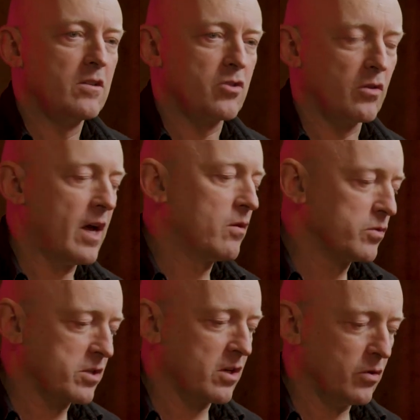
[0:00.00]
so
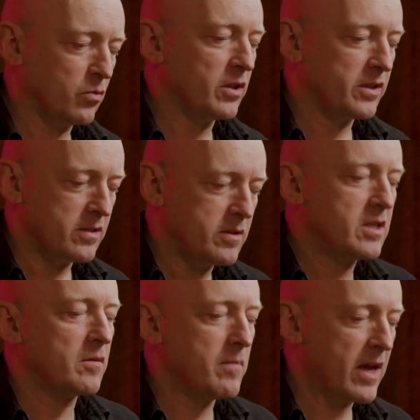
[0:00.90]
it really
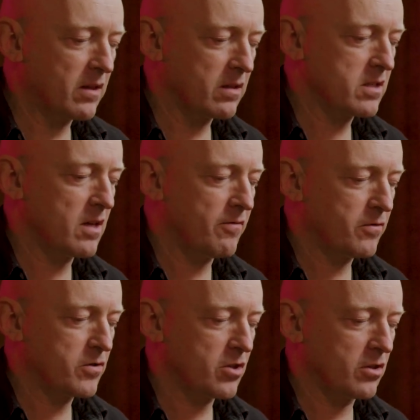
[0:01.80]
did make the
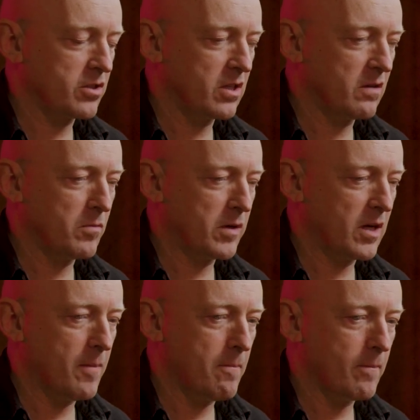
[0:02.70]
stuff start to even
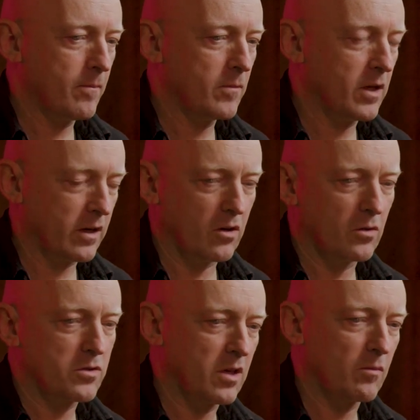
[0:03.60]
become, like
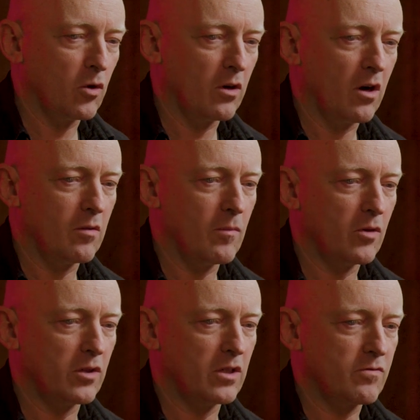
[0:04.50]
Arnold was saying, more
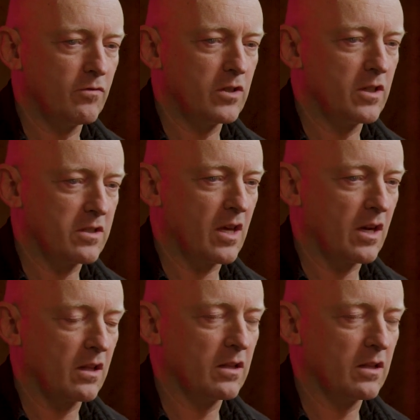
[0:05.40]
harmonious aesthetically.